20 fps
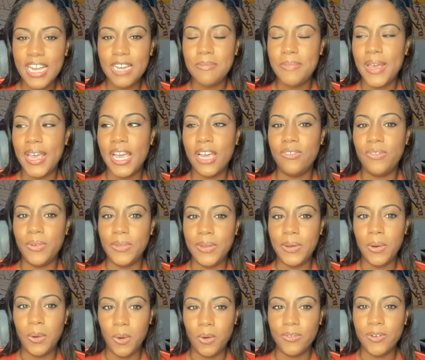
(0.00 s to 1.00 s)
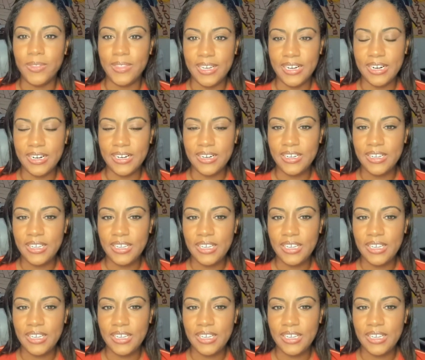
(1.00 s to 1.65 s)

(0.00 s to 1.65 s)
pick for the over there.